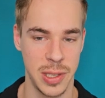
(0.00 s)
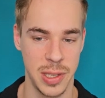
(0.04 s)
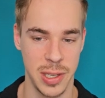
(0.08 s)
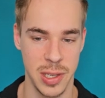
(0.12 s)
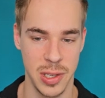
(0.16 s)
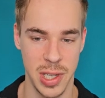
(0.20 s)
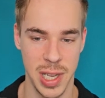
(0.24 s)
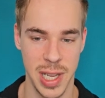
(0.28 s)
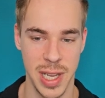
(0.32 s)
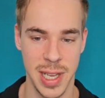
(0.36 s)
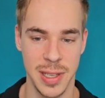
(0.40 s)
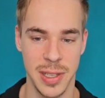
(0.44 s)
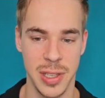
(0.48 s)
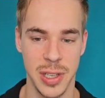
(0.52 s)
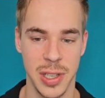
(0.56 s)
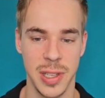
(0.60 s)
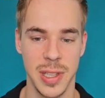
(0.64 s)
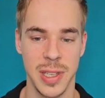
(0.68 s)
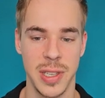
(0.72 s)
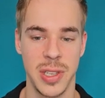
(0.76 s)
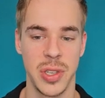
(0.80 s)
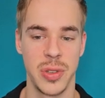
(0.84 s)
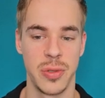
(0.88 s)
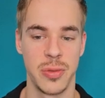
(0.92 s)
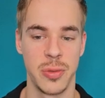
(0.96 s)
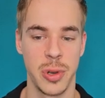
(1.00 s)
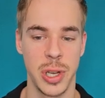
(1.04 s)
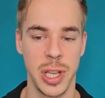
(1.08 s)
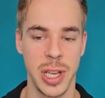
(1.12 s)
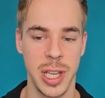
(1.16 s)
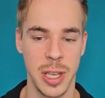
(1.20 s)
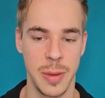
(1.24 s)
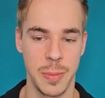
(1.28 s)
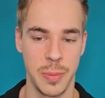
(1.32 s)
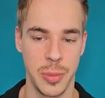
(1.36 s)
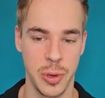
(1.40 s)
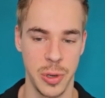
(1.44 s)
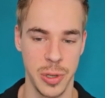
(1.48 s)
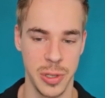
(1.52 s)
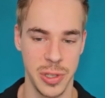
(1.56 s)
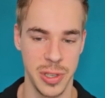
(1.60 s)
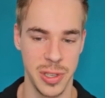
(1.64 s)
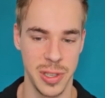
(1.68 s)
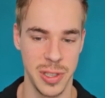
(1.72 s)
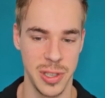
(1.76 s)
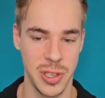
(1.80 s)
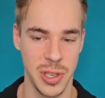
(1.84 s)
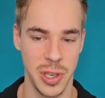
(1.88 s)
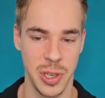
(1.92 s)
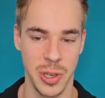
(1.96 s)
back to this later. This is really
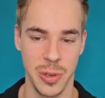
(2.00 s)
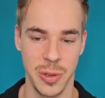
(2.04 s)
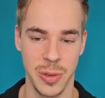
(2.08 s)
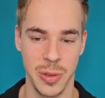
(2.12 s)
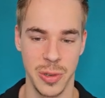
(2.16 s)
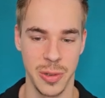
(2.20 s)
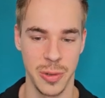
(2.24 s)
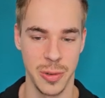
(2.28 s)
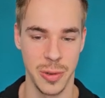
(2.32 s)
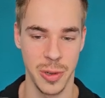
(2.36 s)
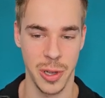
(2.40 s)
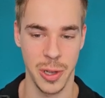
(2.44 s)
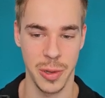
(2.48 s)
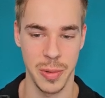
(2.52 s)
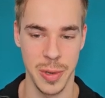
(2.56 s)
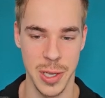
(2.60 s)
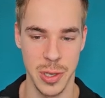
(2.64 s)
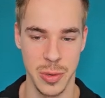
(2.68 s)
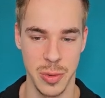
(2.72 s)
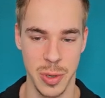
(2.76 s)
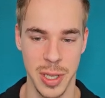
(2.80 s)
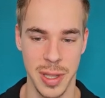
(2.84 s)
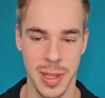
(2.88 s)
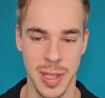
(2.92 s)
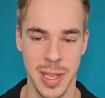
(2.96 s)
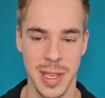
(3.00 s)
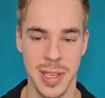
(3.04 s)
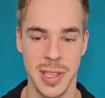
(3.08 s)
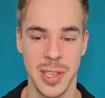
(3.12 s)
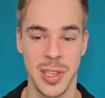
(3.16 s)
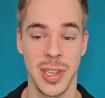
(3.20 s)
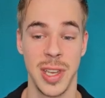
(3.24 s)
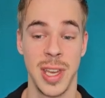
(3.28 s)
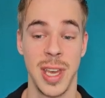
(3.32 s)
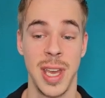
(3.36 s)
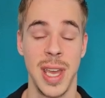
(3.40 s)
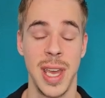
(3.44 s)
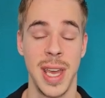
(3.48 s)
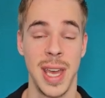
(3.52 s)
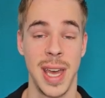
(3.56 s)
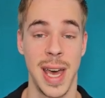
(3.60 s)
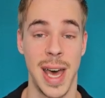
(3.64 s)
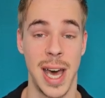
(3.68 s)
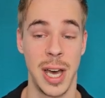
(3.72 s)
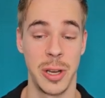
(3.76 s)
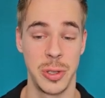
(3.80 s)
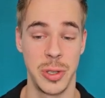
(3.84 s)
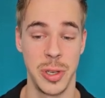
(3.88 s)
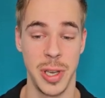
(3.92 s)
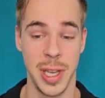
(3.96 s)
important, so always read this.
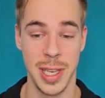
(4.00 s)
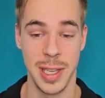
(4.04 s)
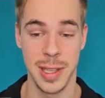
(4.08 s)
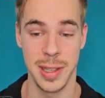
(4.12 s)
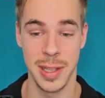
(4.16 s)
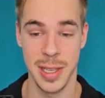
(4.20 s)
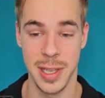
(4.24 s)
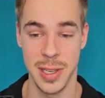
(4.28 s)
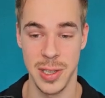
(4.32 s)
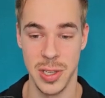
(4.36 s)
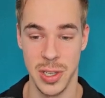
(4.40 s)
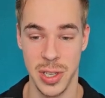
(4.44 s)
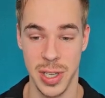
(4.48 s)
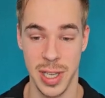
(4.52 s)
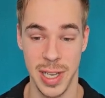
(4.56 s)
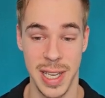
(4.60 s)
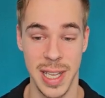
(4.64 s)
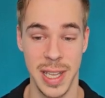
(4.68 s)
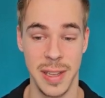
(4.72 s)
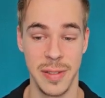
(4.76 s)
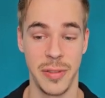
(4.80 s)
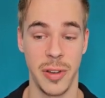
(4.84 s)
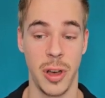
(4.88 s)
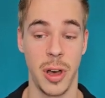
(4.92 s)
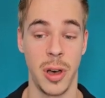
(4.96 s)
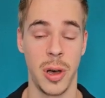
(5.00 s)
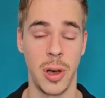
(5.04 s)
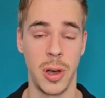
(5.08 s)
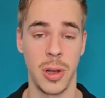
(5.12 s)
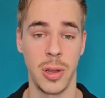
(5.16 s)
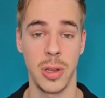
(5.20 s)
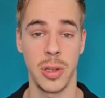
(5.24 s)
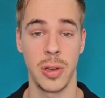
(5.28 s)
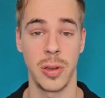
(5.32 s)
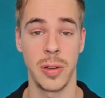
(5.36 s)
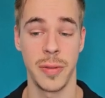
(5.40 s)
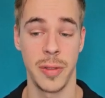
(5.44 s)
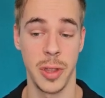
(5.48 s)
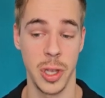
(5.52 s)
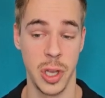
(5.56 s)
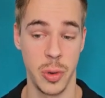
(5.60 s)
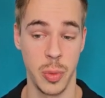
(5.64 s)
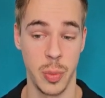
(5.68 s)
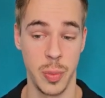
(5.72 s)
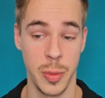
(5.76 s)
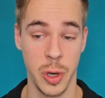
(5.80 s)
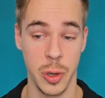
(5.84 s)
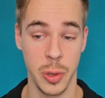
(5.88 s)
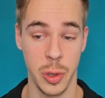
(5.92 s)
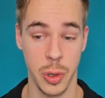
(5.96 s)
How to edit this. Leave all of the
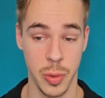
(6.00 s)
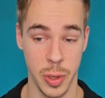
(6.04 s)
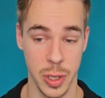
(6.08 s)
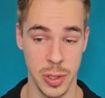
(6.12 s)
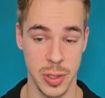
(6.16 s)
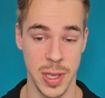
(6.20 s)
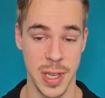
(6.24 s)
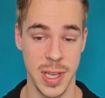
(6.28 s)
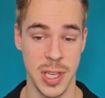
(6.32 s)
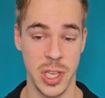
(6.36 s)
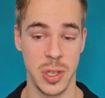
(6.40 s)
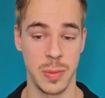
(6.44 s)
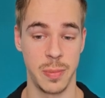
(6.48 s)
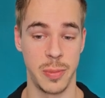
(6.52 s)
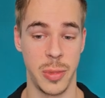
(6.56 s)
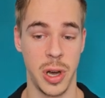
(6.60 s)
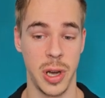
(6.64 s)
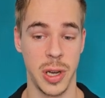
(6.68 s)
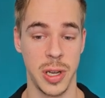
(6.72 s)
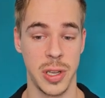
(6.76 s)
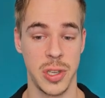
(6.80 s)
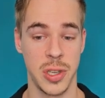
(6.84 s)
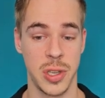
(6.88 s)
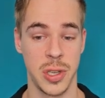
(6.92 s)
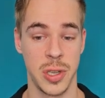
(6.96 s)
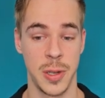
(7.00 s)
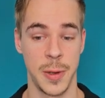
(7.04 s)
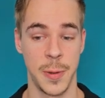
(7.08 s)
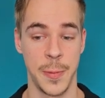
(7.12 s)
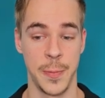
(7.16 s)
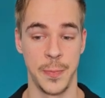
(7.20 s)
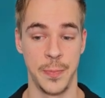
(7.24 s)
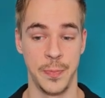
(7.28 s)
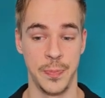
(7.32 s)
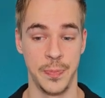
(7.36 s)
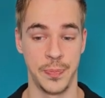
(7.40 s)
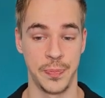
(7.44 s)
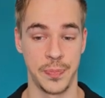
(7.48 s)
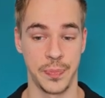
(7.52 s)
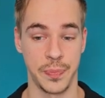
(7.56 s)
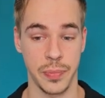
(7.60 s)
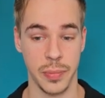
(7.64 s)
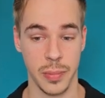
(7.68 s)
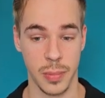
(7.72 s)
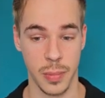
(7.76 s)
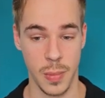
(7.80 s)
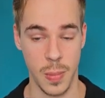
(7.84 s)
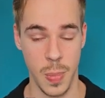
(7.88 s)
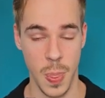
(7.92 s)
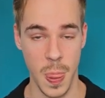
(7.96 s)
quotation marks
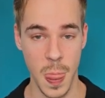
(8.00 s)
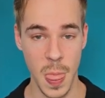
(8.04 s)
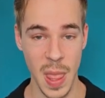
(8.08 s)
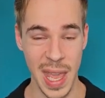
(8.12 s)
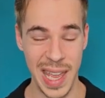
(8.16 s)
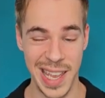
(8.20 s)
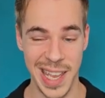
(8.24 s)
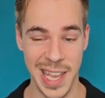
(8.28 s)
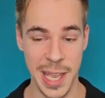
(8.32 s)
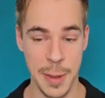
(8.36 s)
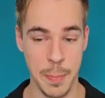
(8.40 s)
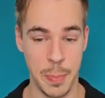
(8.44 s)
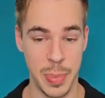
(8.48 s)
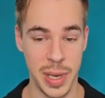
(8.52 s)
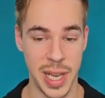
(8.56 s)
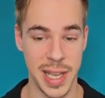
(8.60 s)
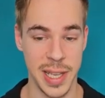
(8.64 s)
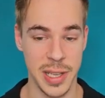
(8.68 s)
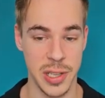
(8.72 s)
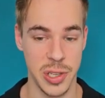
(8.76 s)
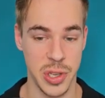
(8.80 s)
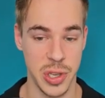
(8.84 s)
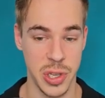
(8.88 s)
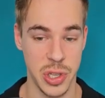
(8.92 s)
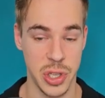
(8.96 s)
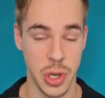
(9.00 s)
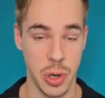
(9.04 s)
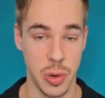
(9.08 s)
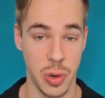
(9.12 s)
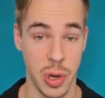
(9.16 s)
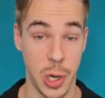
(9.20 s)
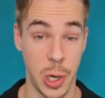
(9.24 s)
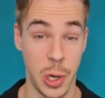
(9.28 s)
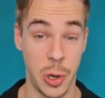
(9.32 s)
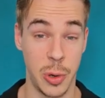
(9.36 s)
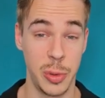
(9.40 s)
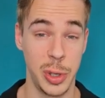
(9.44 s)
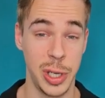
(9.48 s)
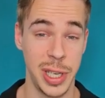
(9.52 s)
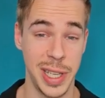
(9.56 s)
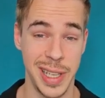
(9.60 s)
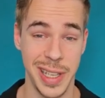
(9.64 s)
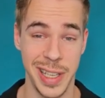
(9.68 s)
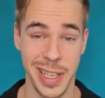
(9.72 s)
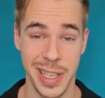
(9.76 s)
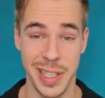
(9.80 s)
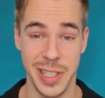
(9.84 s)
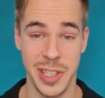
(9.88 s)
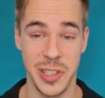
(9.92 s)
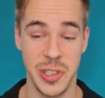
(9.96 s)
in place. So
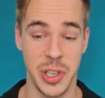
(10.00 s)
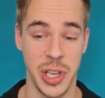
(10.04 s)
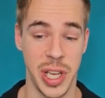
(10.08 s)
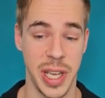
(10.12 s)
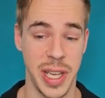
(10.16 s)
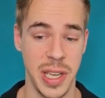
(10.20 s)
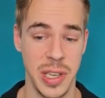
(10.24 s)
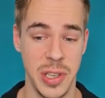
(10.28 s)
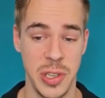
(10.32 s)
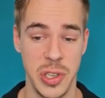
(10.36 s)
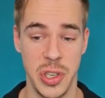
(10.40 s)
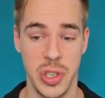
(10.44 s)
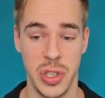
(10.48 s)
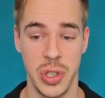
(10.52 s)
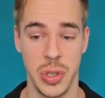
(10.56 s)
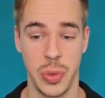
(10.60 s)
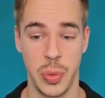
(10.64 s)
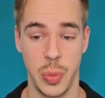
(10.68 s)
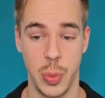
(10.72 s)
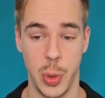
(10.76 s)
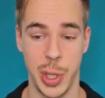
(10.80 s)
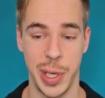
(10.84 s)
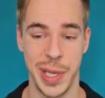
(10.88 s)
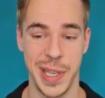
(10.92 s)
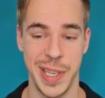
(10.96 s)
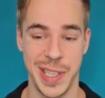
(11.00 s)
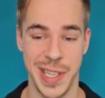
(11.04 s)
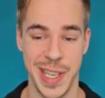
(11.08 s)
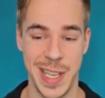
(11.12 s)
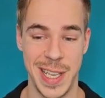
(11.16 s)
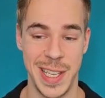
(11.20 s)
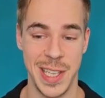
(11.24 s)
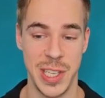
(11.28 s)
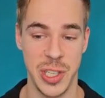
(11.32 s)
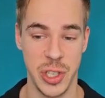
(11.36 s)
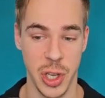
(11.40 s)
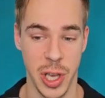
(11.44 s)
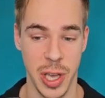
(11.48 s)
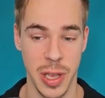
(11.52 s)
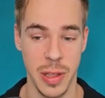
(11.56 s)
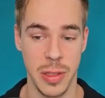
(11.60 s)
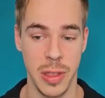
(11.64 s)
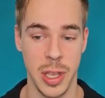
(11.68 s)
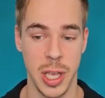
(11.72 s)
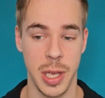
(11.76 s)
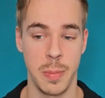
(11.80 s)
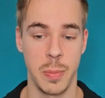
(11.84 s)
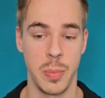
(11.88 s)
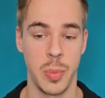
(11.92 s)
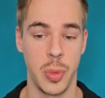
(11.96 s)
only change what is
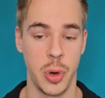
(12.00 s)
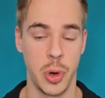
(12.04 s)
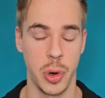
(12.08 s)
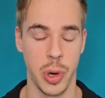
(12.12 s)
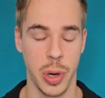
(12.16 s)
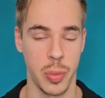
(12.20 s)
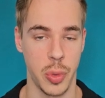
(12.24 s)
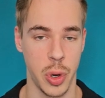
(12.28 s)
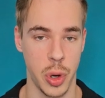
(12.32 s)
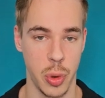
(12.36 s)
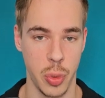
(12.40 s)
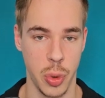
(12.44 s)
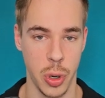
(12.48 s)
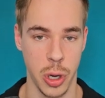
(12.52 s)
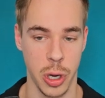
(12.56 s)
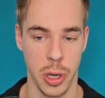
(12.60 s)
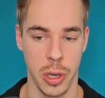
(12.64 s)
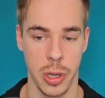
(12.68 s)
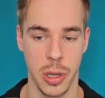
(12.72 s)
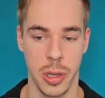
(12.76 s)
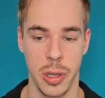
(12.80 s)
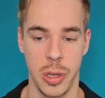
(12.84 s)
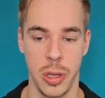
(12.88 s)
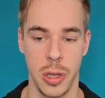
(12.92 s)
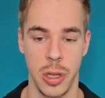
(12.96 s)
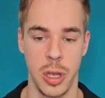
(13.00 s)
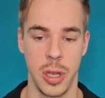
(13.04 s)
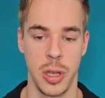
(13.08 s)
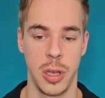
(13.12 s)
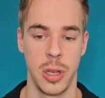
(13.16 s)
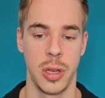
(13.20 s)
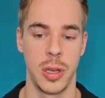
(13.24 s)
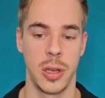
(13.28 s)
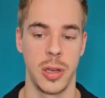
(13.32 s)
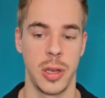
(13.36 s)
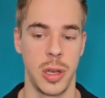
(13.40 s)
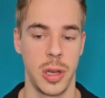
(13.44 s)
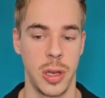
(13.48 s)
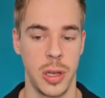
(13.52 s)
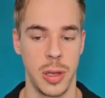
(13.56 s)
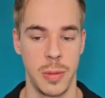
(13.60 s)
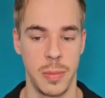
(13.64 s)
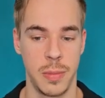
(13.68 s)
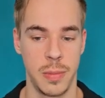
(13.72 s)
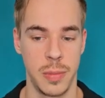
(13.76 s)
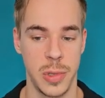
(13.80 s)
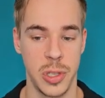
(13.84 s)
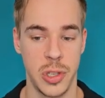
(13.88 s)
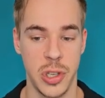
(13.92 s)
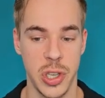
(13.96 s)
inside them or it won't work.
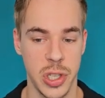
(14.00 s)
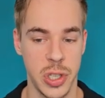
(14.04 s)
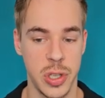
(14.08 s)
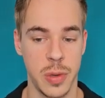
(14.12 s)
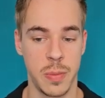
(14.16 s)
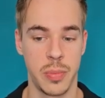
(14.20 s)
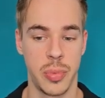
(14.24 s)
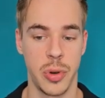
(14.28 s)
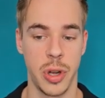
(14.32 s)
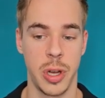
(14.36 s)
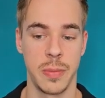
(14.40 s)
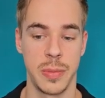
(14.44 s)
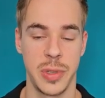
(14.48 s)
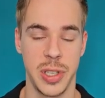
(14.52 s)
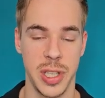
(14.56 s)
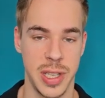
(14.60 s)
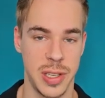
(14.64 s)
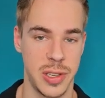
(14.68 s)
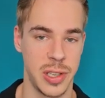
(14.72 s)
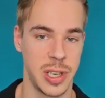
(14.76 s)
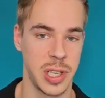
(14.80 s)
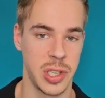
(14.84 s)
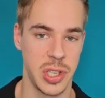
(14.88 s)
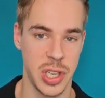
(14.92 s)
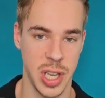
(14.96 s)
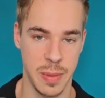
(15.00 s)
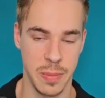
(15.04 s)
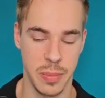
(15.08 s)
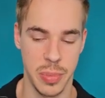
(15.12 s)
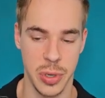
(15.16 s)
The system prompt is an